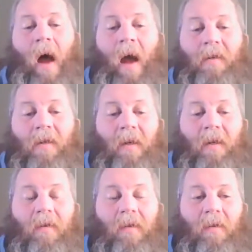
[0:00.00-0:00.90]

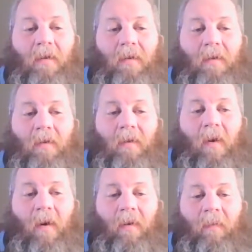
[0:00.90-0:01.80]
actually
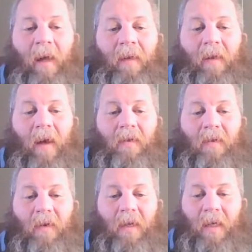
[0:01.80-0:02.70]
caught about the last
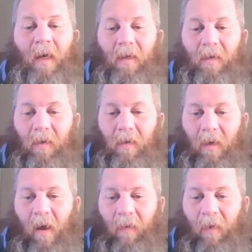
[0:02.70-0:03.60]
30 seconds of her
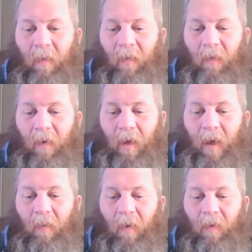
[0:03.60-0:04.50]
live right before I
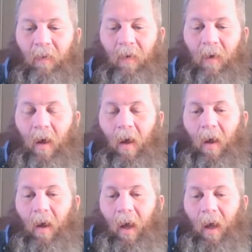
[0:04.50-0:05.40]
came over.
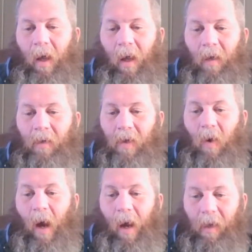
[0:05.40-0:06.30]
And so
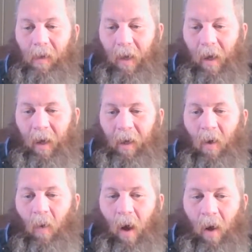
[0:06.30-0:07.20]
I
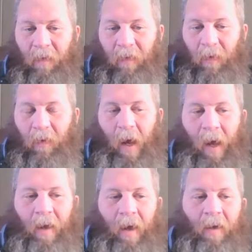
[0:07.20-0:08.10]
know of her.
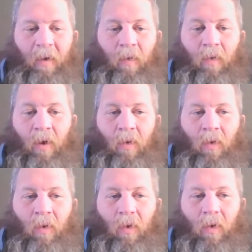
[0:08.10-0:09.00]
I don't know
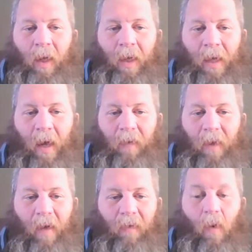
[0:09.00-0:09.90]
her in depth.
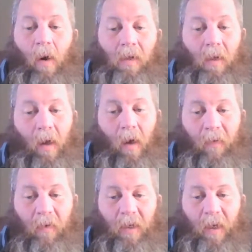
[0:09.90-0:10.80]
I haven't watched a lot of
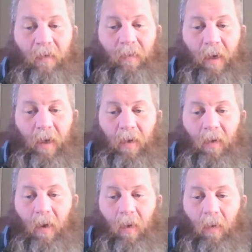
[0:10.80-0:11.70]
her stuff, but I do
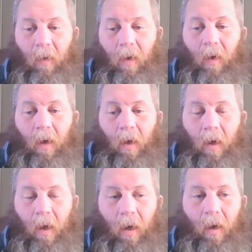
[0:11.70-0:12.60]
know
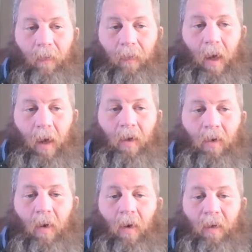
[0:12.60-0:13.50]
of
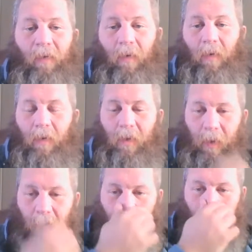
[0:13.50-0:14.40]
her. So